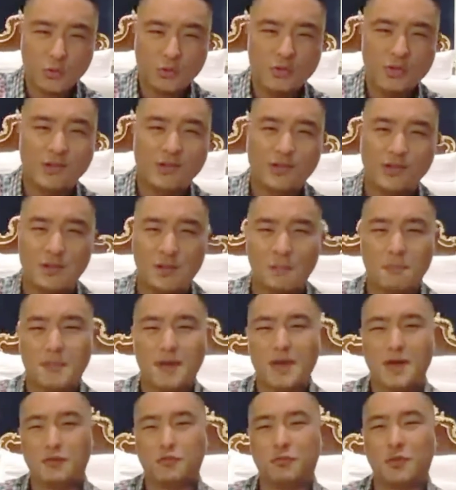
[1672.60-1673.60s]
Shoo!
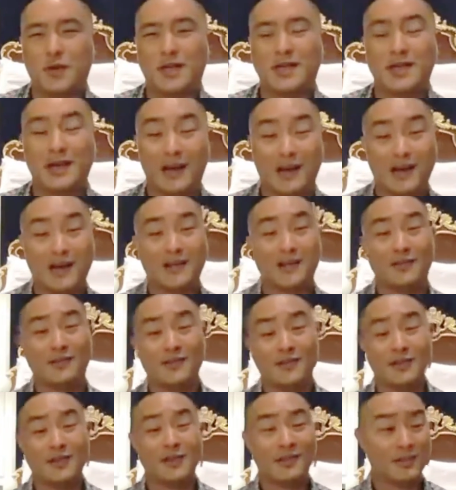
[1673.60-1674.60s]
This is the month where
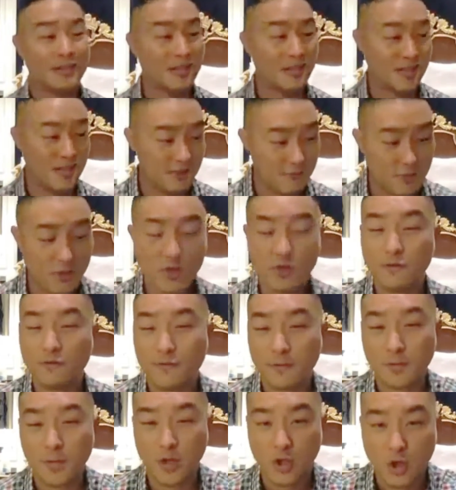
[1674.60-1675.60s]
God is
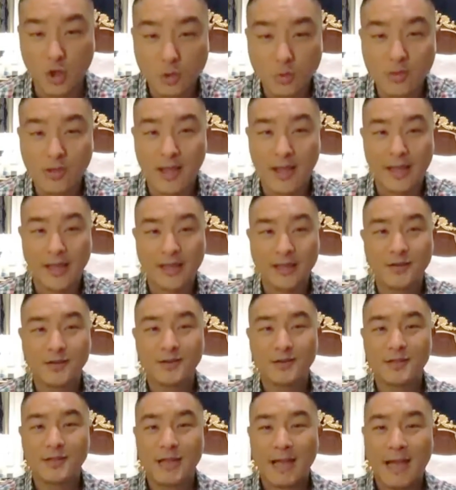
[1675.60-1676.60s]
delivering you from the
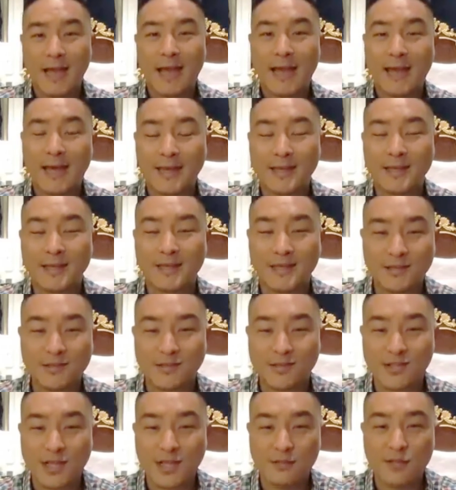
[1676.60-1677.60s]
Kool-Aid
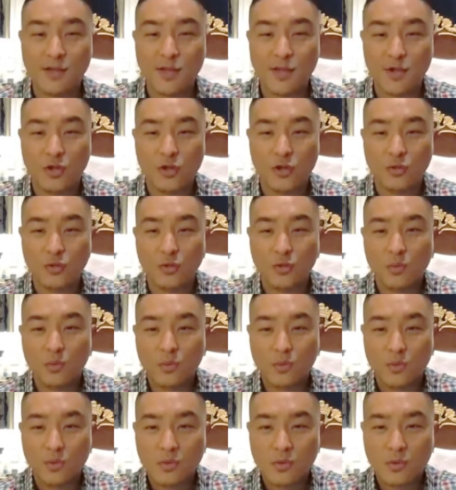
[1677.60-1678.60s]
and he's giving
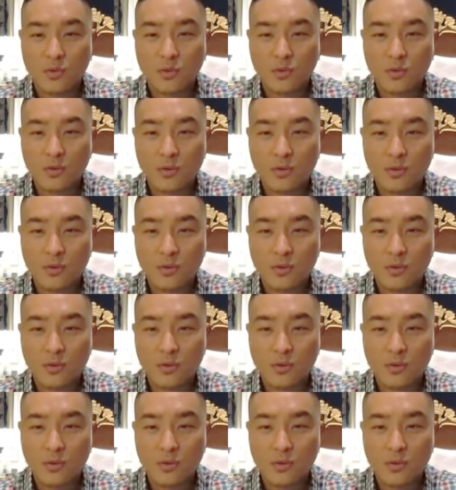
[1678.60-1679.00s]
you